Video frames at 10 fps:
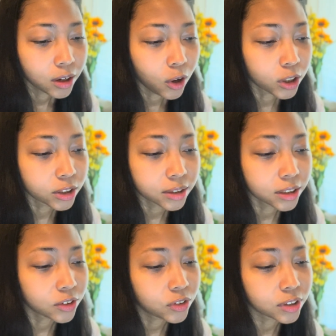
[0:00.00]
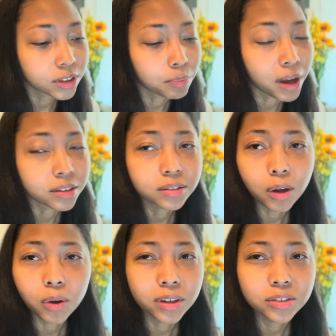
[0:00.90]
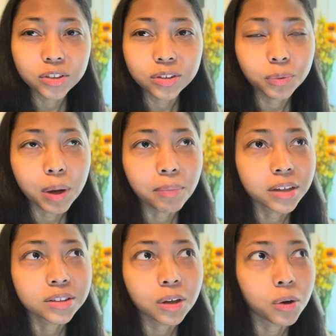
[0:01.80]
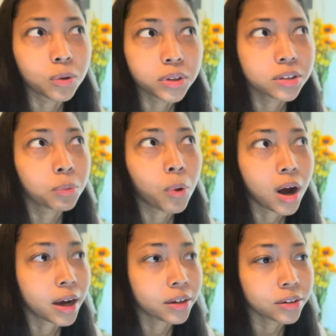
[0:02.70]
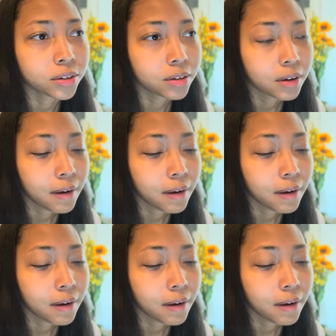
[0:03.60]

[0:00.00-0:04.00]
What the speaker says: or it's just my soul. It's just the way my soul is wired.